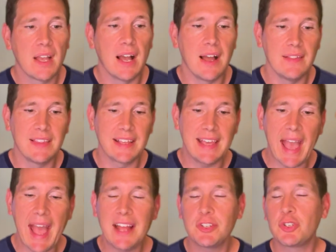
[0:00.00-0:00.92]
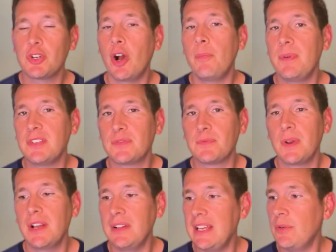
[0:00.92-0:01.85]
Uh, the cat trope is
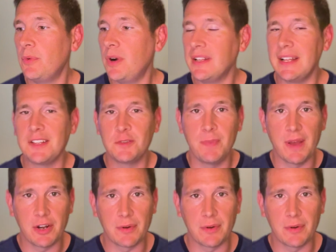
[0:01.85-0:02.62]
really one that's been